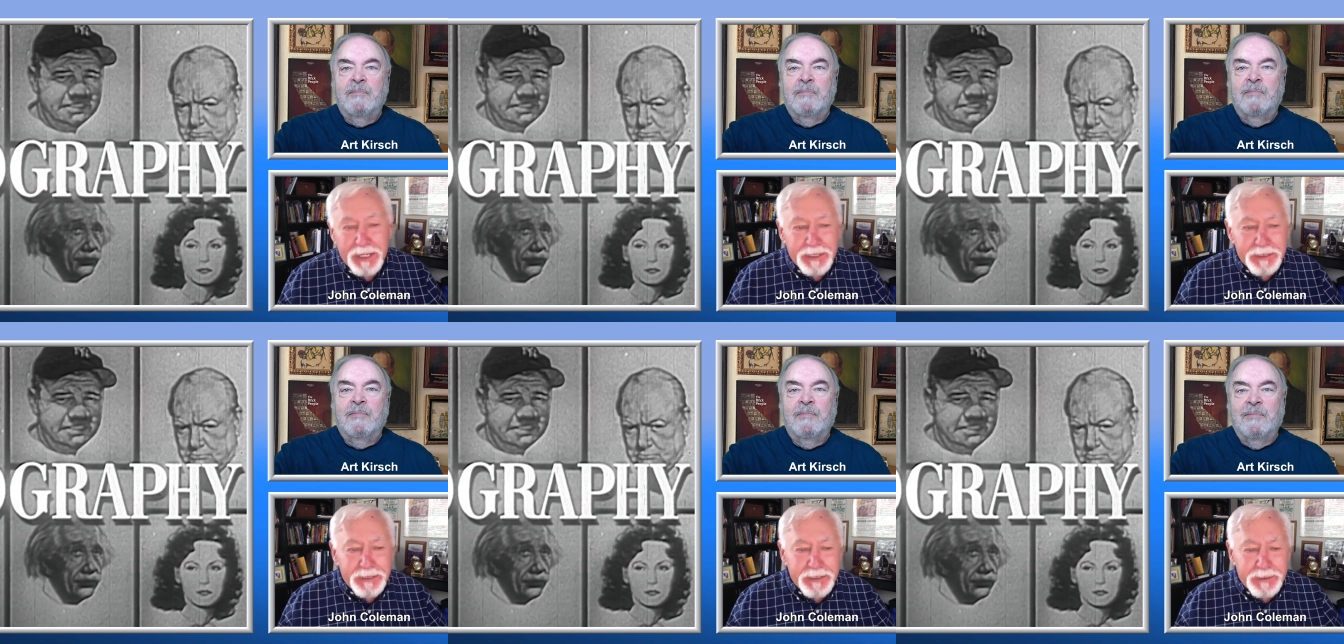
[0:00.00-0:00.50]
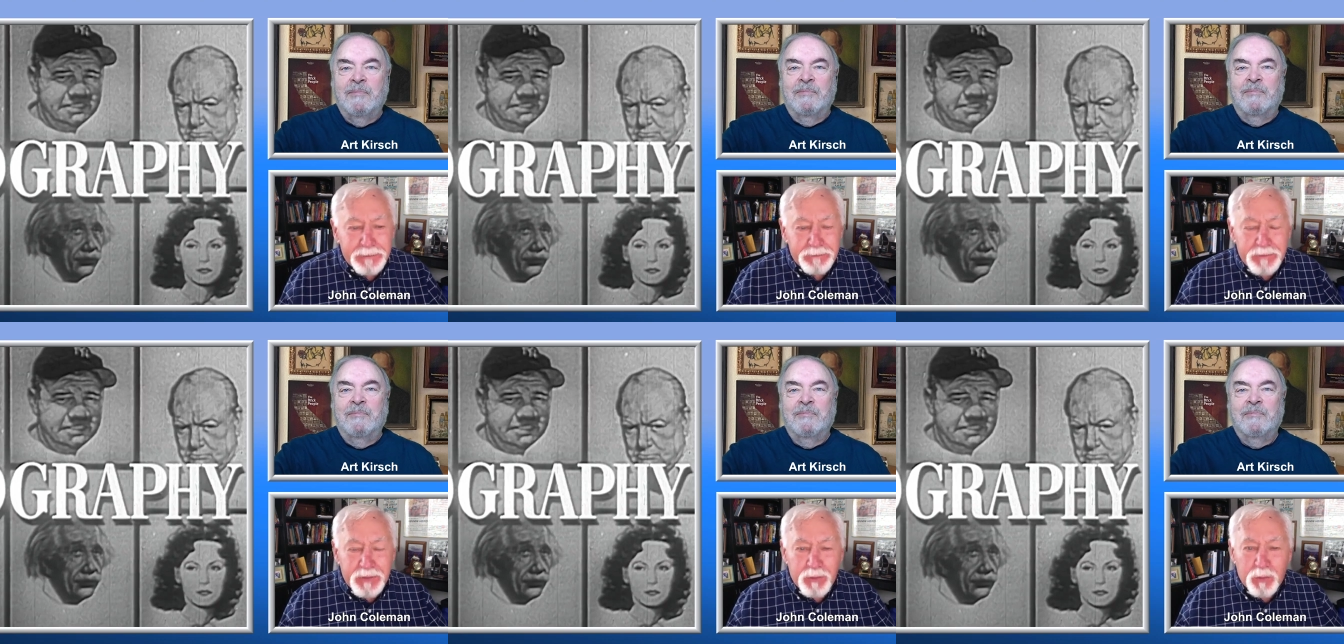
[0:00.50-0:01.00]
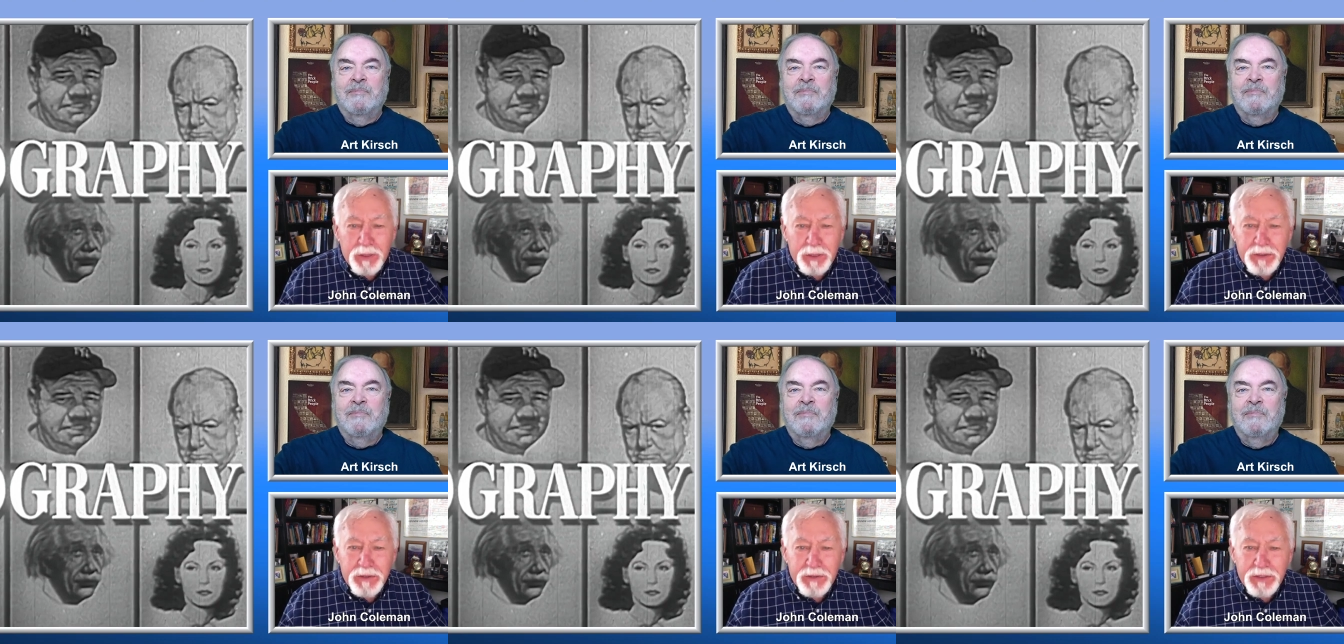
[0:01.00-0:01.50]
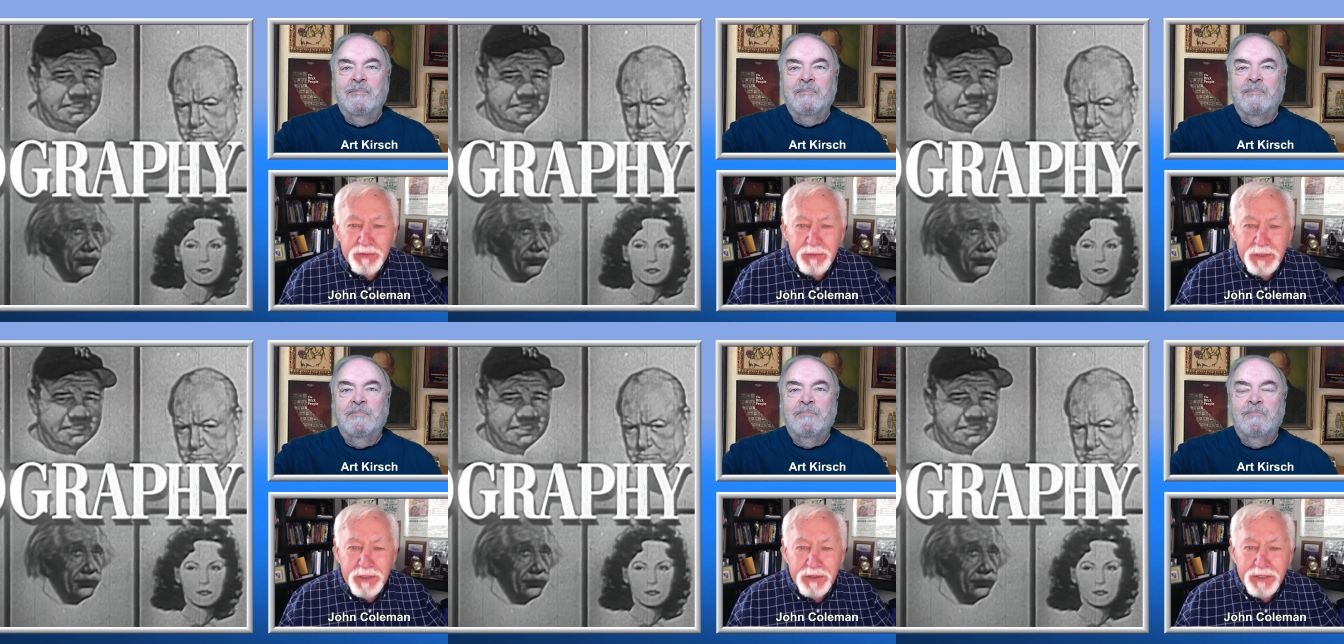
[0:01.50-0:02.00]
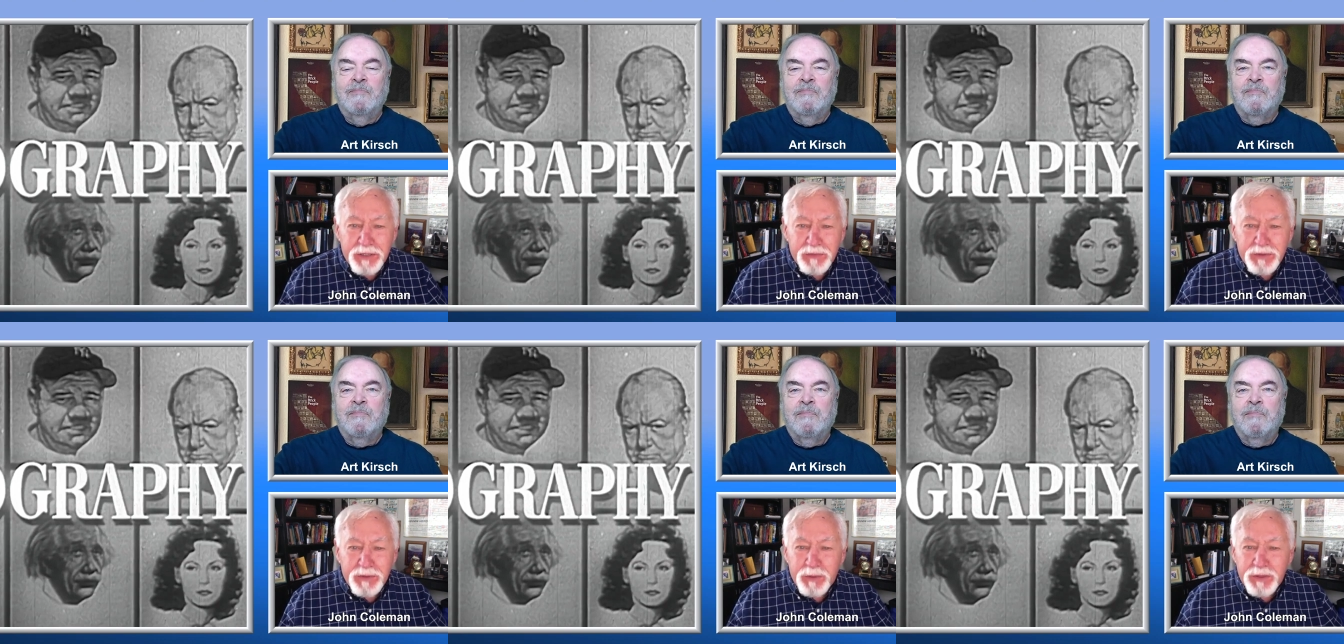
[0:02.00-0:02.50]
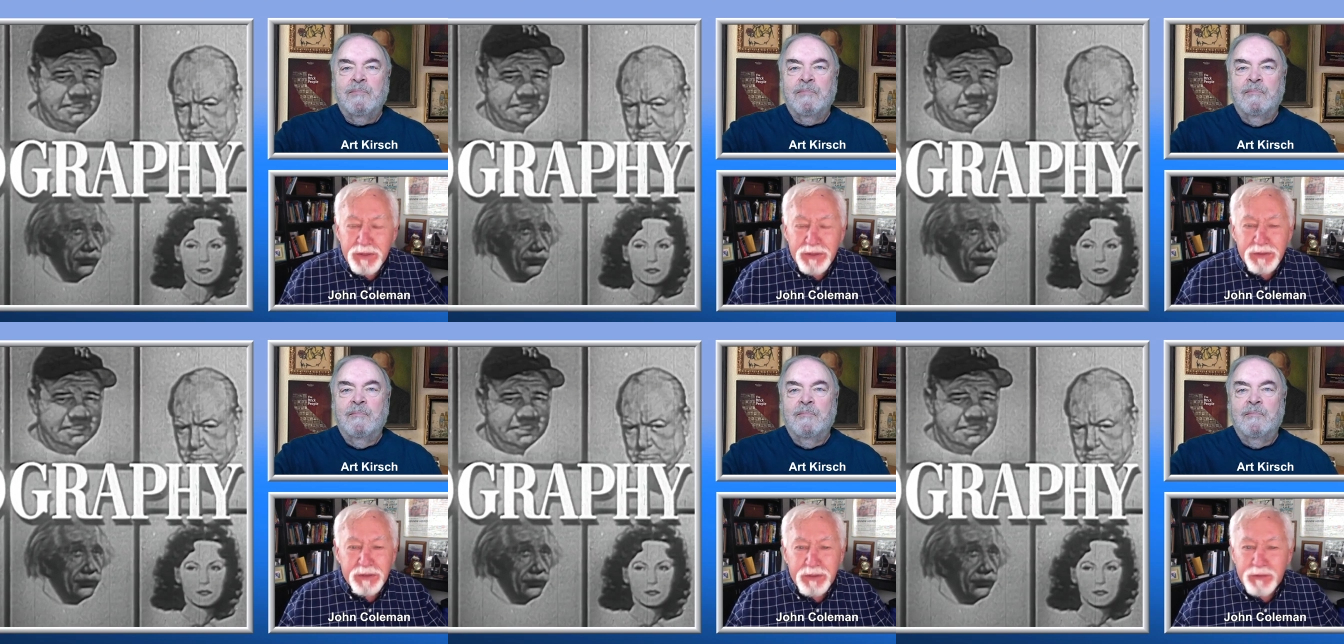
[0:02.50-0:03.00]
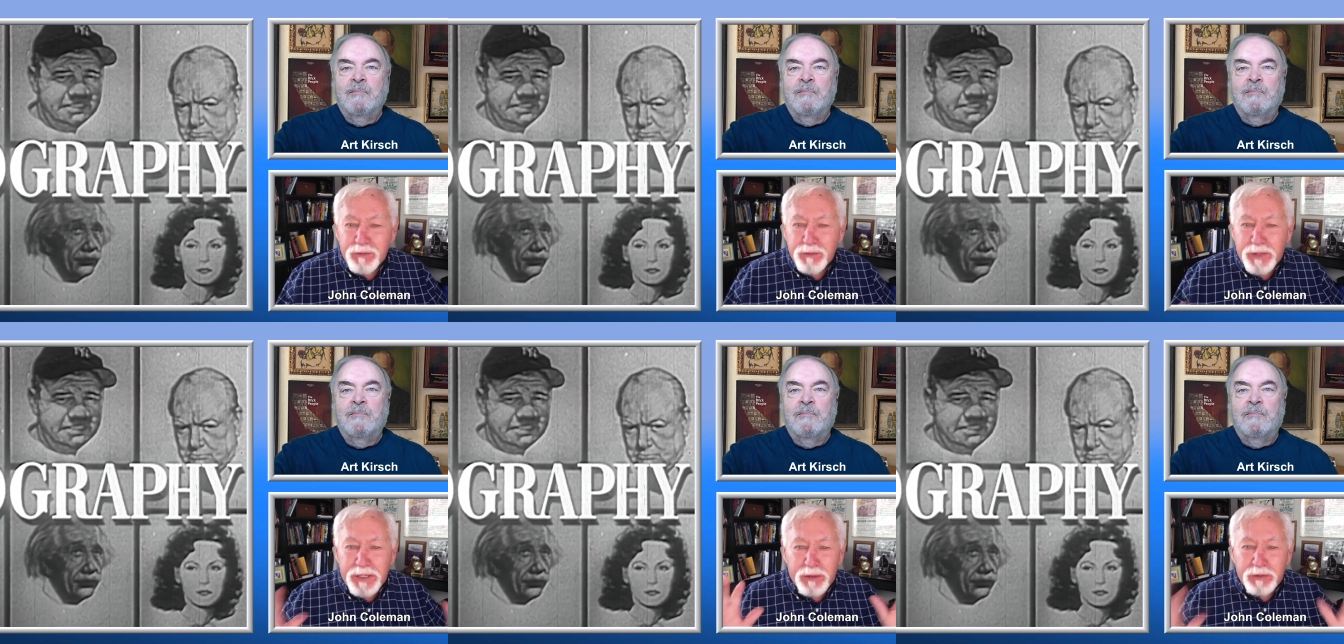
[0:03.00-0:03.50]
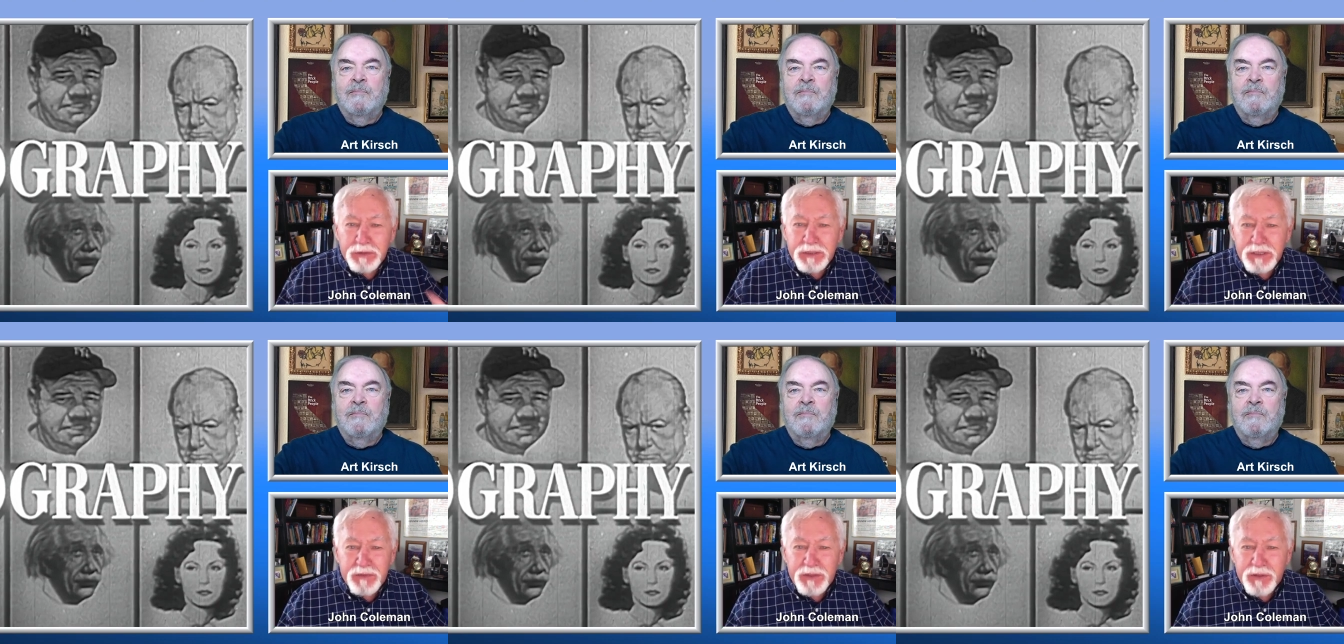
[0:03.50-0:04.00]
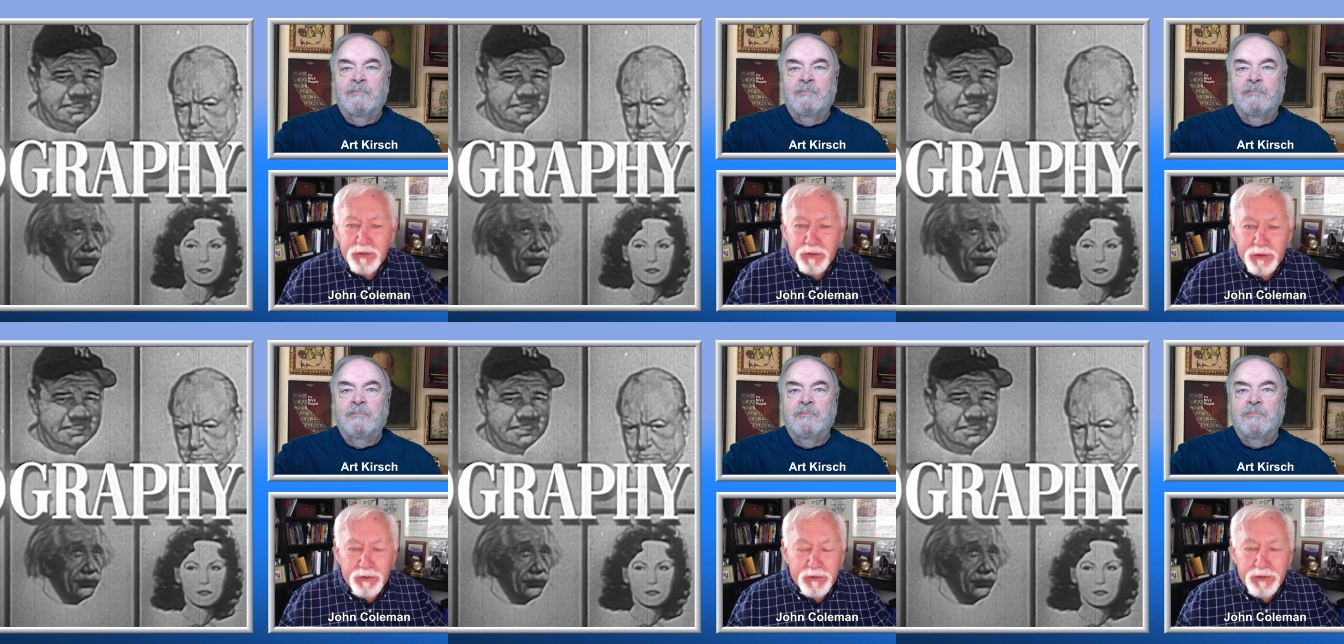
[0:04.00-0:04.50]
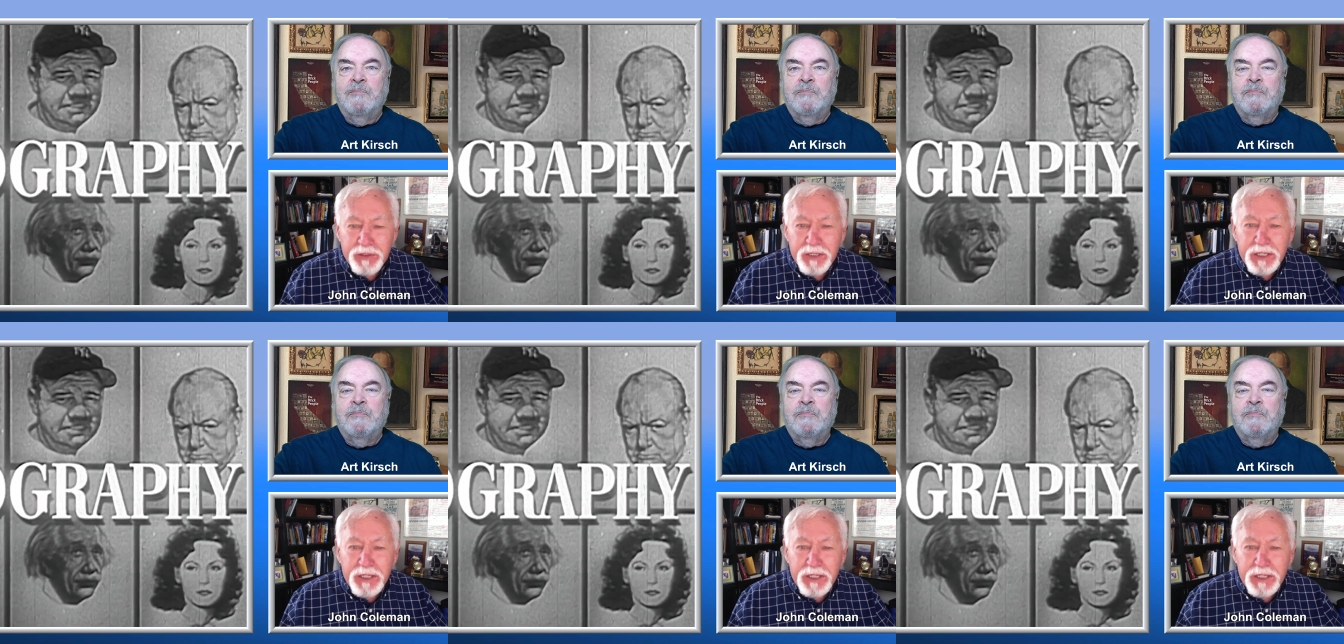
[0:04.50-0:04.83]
Speaker 1: And um, one of the things we discovered was these great old TV shows.